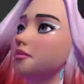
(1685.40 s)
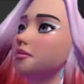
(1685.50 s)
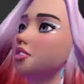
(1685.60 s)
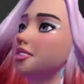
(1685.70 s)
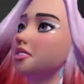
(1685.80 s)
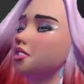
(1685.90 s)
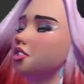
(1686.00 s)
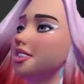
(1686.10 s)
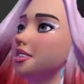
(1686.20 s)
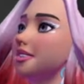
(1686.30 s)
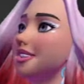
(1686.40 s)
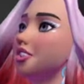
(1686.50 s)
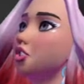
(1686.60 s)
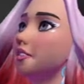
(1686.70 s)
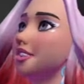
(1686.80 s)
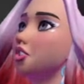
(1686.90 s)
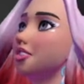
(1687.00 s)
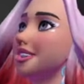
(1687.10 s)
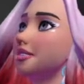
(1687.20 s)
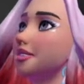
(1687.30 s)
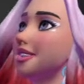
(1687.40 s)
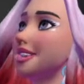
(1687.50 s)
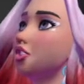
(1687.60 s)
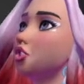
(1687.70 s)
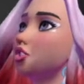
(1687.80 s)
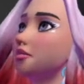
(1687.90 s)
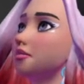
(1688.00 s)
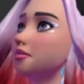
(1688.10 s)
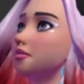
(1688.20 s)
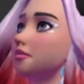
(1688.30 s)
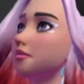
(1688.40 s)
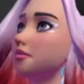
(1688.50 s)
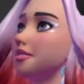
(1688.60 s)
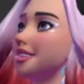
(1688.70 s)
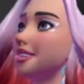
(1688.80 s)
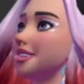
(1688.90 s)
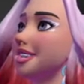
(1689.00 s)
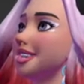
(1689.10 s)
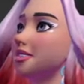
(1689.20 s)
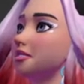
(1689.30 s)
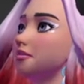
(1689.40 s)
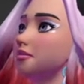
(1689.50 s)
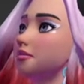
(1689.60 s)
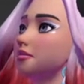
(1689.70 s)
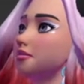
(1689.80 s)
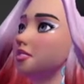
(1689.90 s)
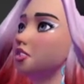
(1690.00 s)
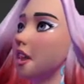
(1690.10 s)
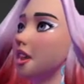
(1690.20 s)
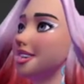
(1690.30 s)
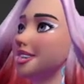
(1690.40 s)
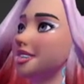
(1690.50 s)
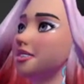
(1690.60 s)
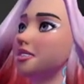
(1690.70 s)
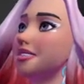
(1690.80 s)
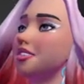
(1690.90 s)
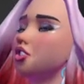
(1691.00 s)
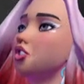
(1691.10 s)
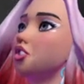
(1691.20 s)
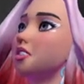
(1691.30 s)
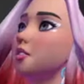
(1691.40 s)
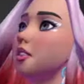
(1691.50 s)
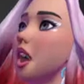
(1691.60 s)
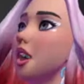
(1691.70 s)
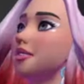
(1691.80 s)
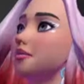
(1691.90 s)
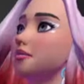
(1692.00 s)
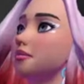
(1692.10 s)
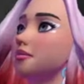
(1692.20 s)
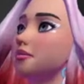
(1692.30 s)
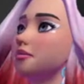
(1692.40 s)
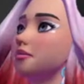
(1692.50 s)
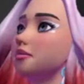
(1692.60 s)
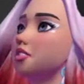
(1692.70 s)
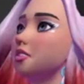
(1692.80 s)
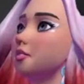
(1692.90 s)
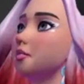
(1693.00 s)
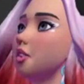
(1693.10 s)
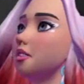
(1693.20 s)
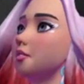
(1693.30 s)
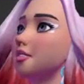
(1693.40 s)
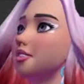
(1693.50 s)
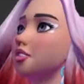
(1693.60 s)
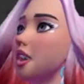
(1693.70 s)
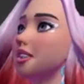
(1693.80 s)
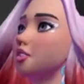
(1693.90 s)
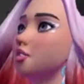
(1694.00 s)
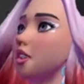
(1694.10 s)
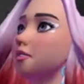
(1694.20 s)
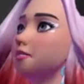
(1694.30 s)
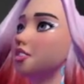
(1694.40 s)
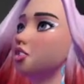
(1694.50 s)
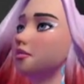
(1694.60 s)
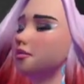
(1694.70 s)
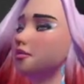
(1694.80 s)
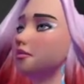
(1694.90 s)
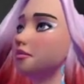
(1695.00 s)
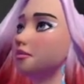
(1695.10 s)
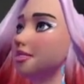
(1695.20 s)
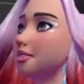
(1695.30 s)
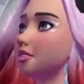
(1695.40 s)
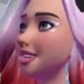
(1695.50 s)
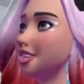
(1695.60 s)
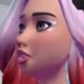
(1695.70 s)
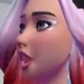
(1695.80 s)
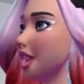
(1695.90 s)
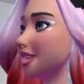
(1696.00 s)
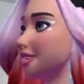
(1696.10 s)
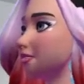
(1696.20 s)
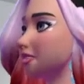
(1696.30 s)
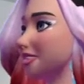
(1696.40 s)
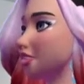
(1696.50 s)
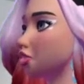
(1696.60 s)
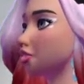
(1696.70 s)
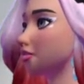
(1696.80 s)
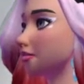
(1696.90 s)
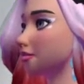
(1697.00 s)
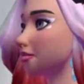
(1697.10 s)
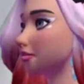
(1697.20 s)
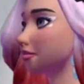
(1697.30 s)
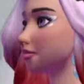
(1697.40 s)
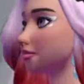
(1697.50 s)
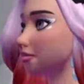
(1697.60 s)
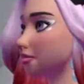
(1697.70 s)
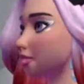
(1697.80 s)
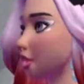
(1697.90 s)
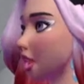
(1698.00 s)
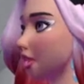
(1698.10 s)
So let's do the same here. So if we say yes, UV, spot UV project, let's just do that. Let's do them all of them just while I'm in the right mood. UV, spot UV project, right.